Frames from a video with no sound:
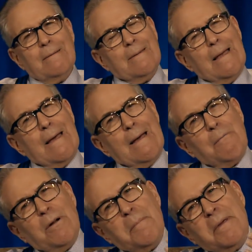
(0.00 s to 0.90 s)
Nah, I
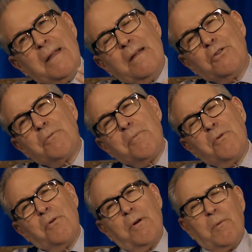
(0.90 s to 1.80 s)
want to be an
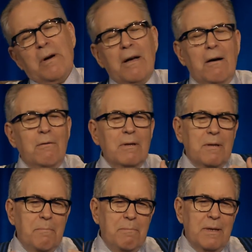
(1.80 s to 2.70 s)
entrepreneur. I want to go
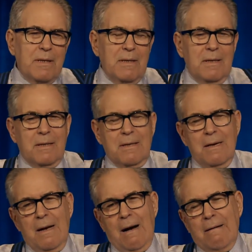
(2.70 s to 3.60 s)
into business.
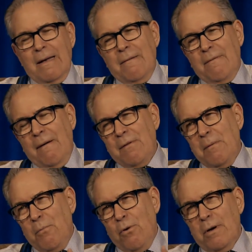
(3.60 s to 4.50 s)
I'll get involved with a
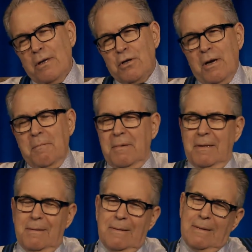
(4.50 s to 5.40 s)
mortgage
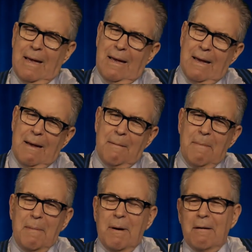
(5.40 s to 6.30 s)
company. Nah,
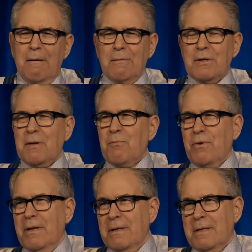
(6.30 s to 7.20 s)
maybe I'll own some
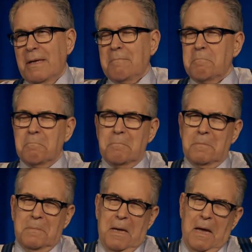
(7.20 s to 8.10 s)
real estate.
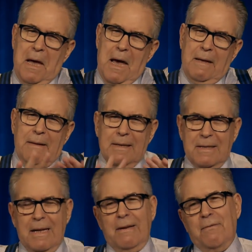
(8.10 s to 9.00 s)
Nah,
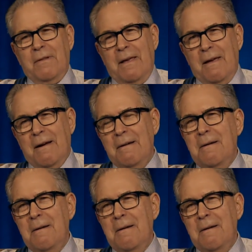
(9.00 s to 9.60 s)
that's not even there.